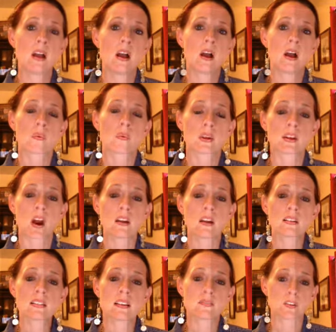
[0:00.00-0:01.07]

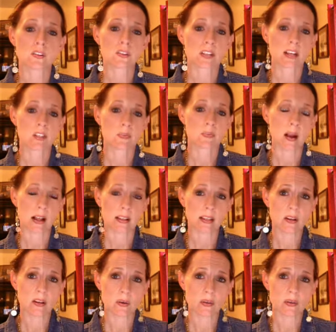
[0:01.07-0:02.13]
Regardless of your sexuality
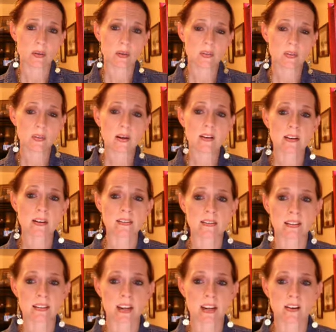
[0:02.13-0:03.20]
or your experience in this
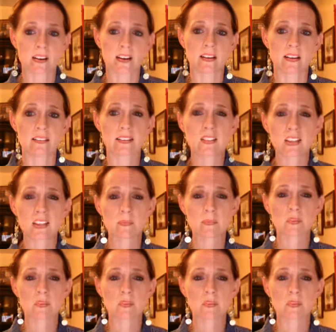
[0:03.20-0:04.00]
area, this chapter